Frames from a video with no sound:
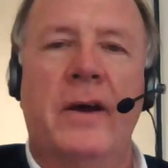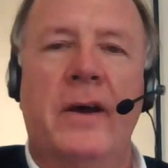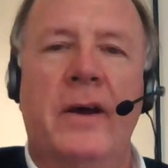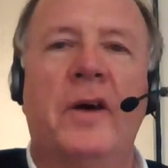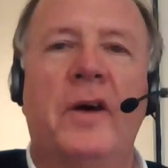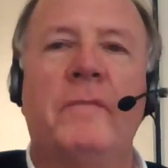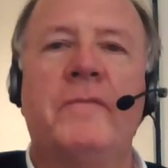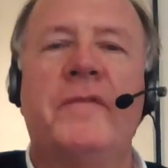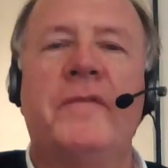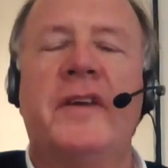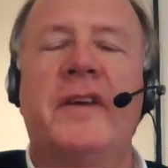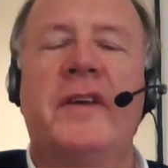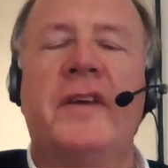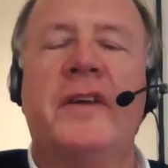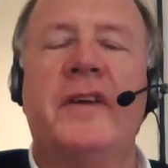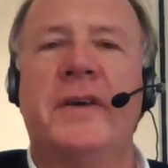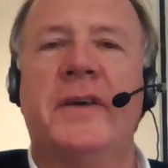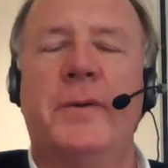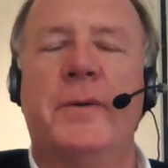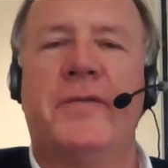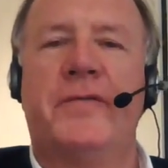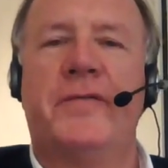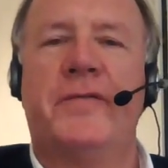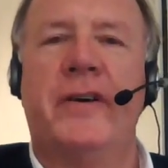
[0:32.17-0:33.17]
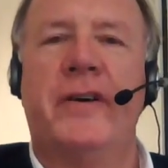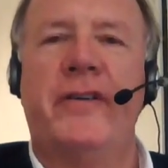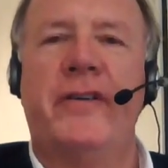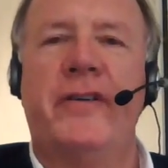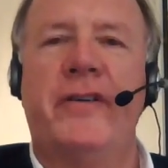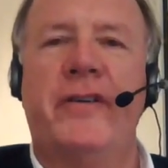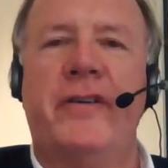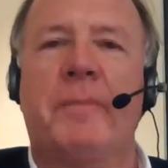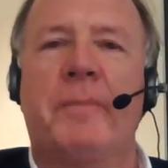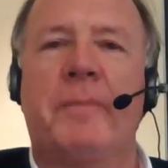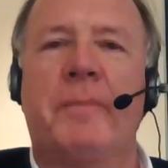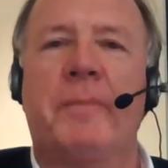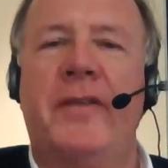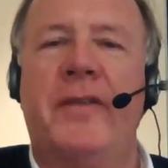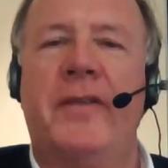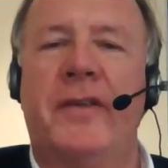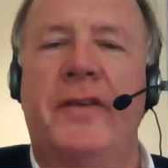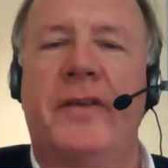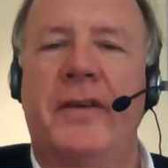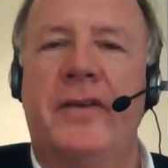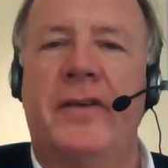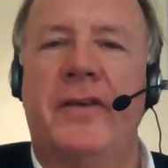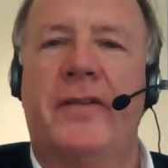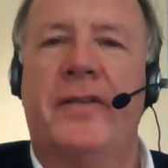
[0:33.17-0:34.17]
Well, obviously, we're very happy
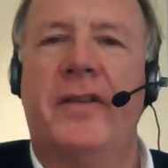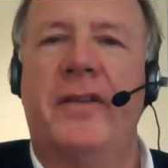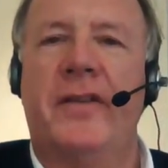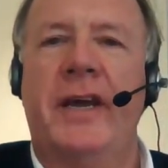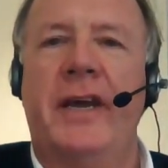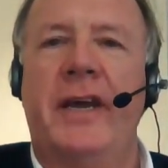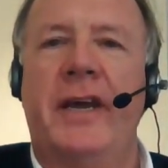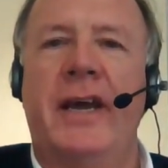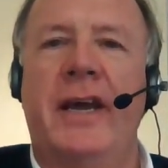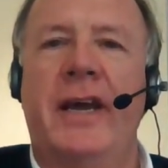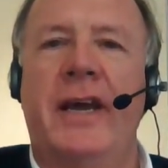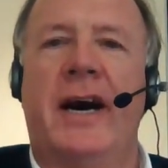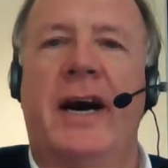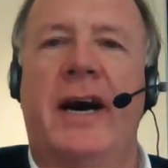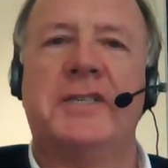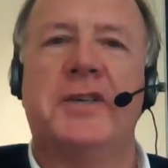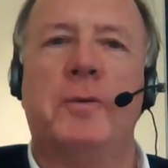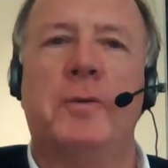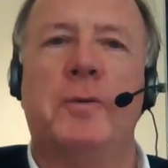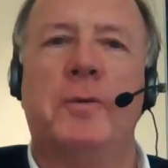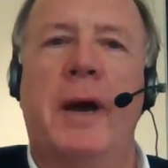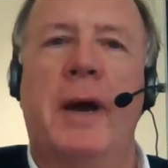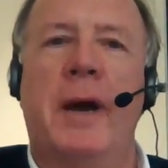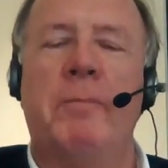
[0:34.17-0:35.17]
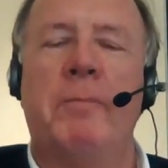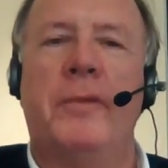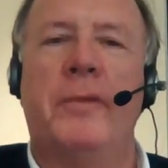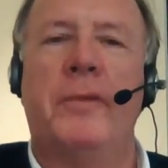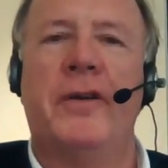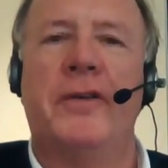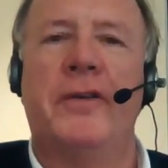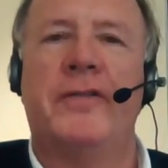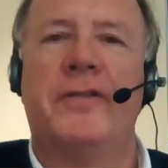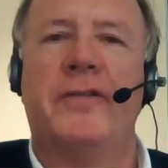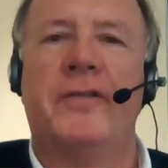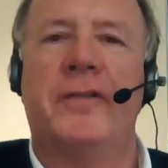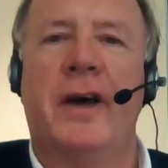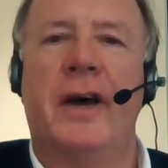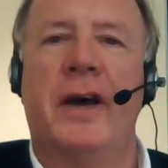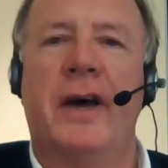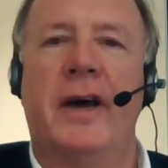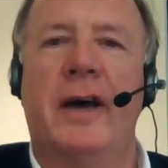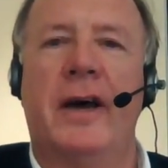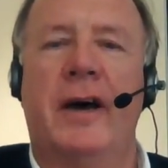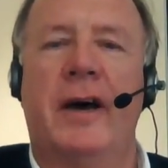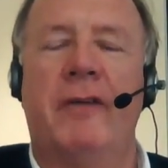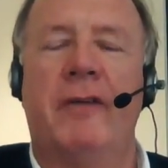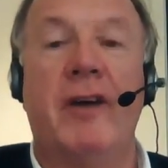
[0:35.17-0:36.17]
that the ISO members,
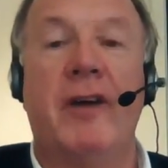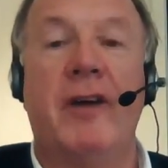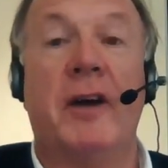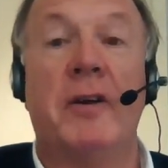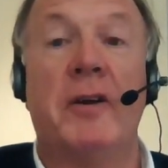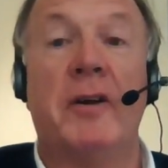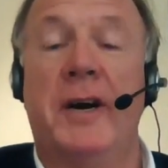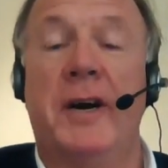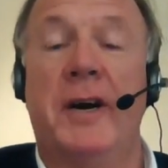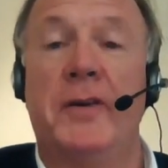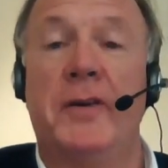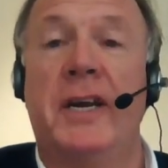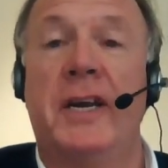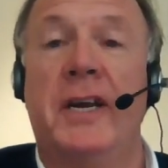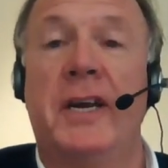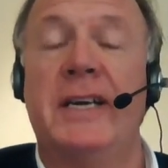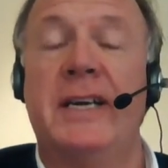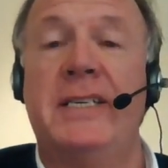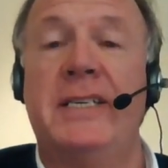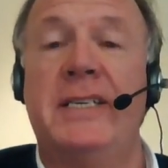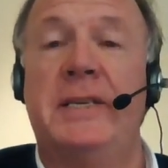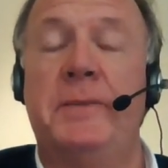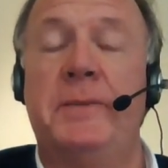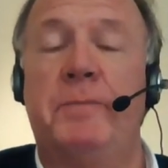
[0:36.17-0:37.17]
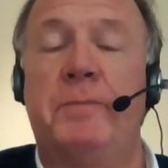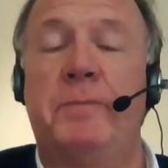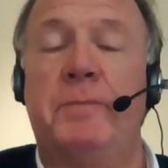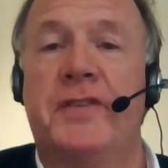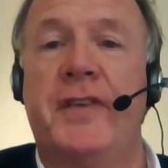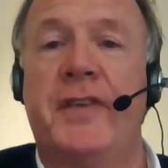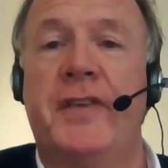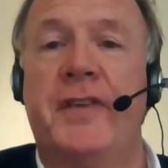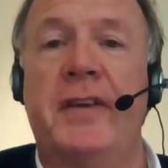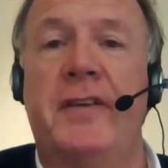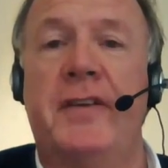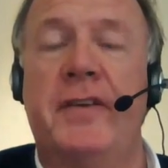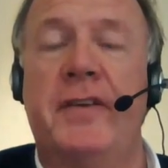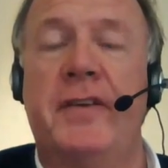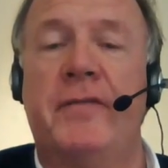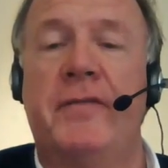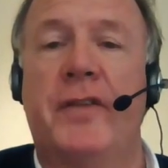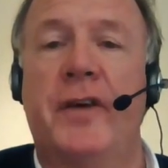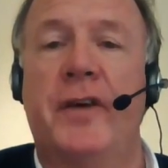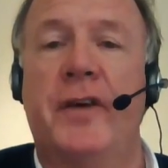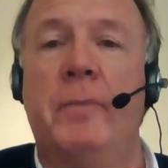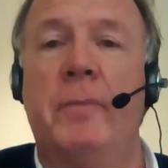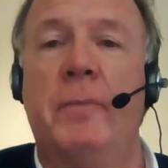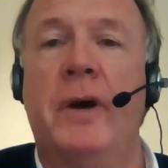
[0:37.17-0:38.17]
around about 90% of
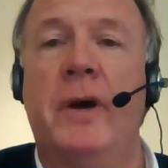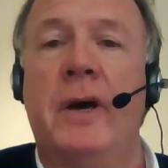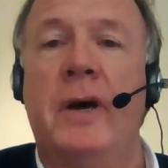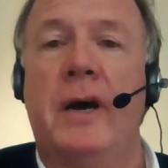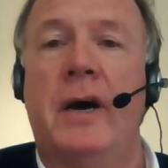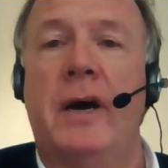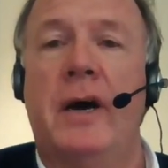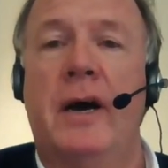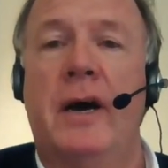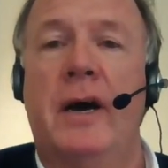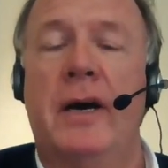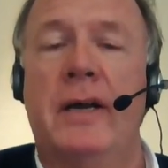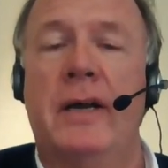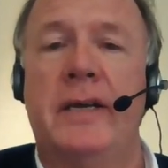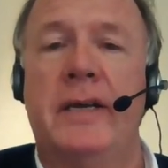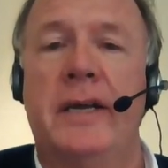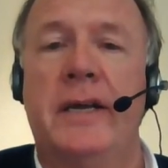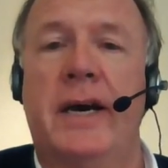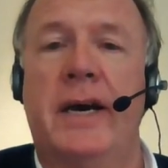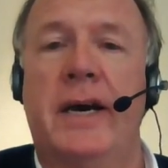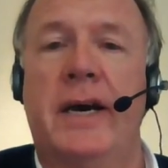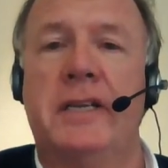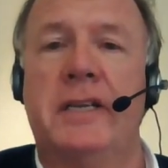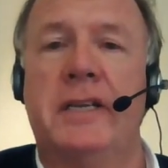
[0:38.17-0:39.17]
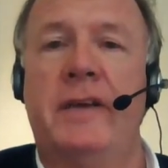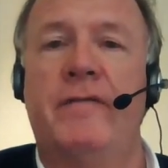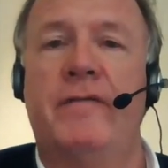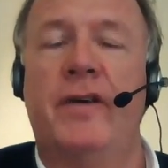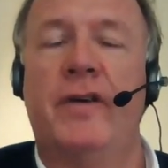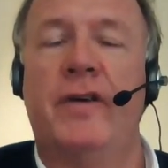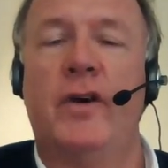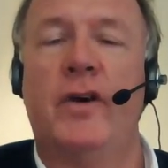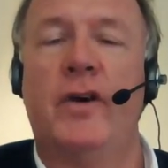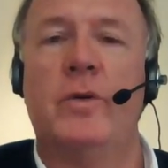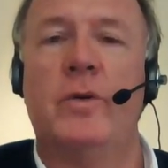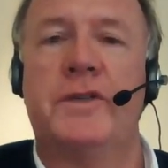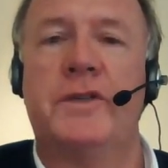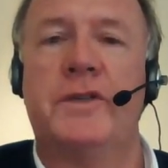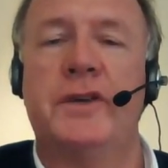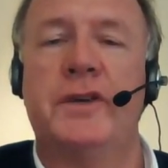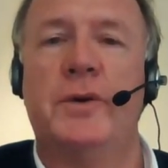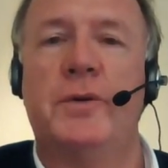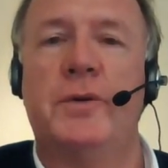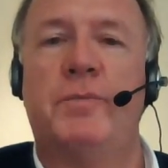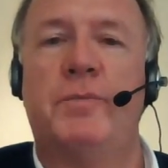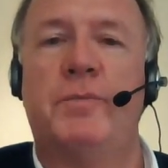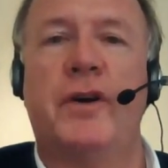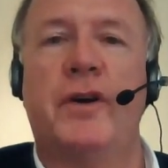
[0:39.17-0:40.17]
them, did actually vote
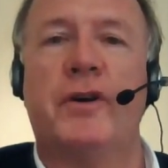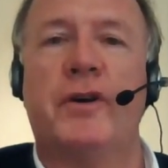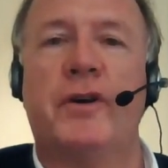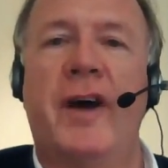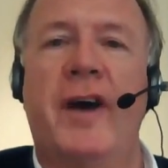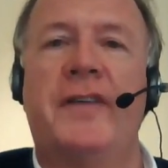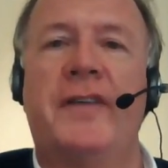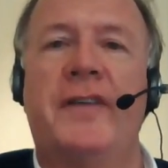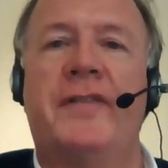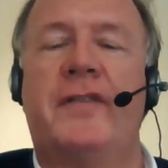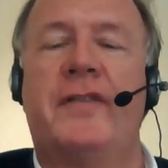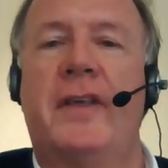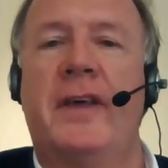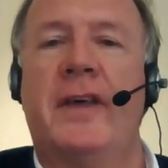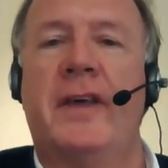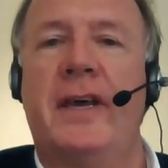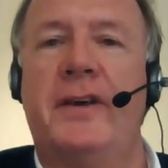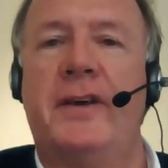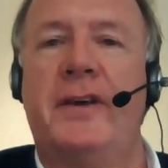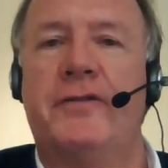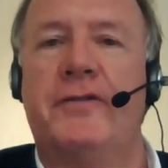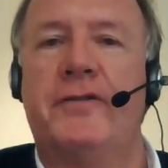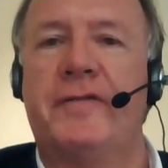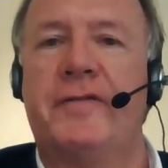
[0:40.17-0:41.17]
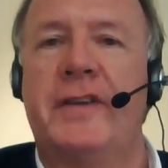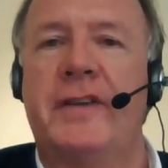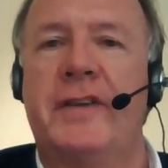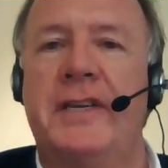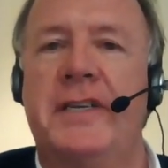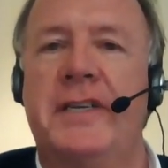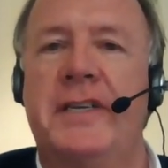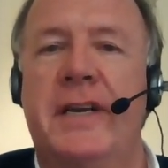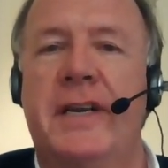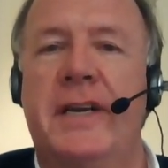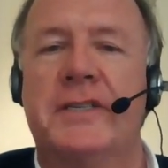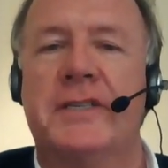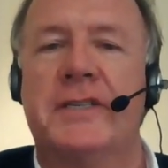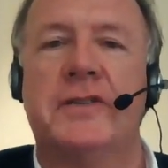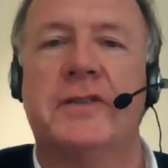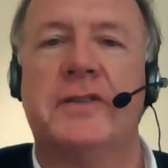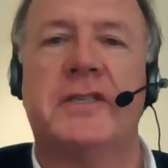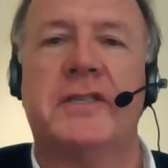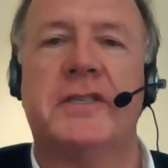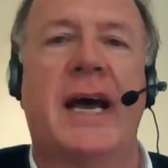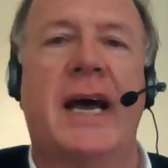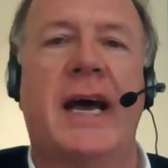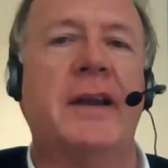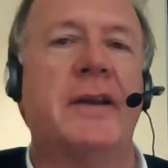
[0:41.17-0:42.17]
to progress the draft international
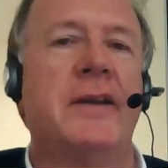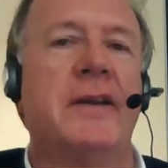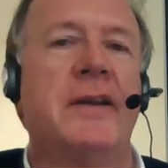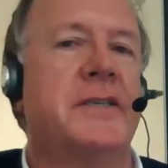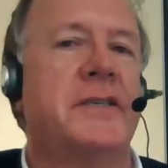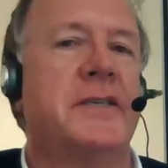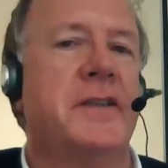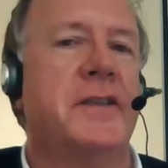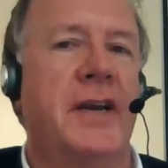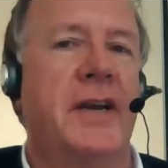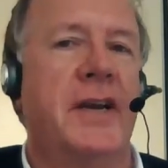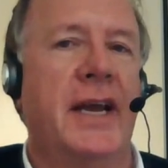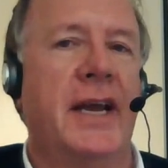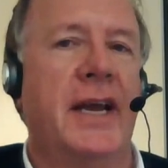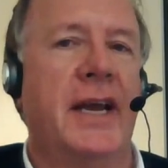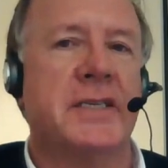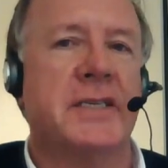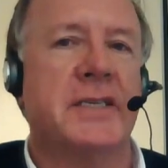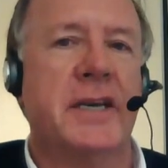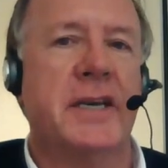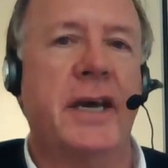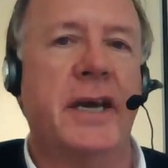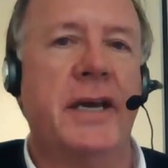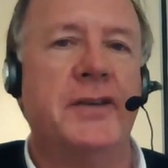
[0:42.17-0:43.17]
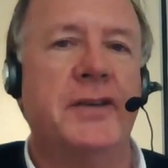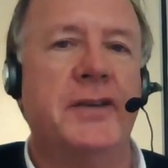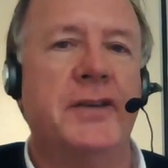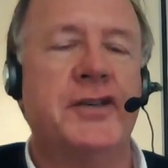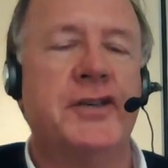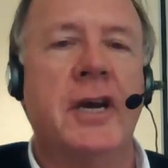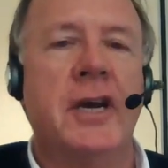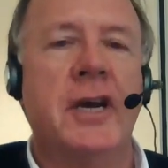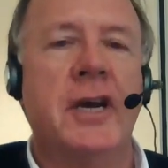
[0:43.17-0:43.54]
standard to the next stage.